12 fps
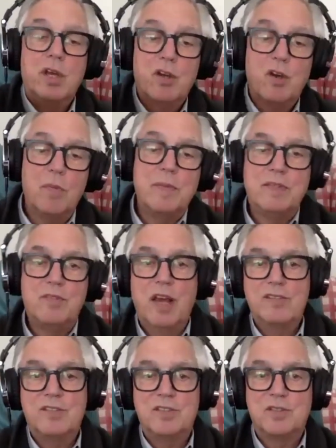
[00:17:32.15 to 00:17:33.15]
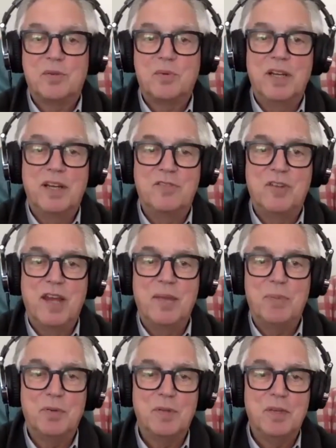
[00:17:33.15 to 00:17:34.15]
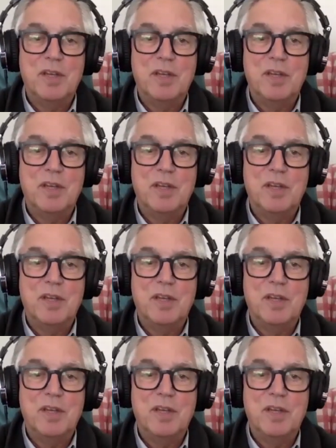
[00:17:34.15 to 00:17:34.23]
Goldman Sachs is a great example.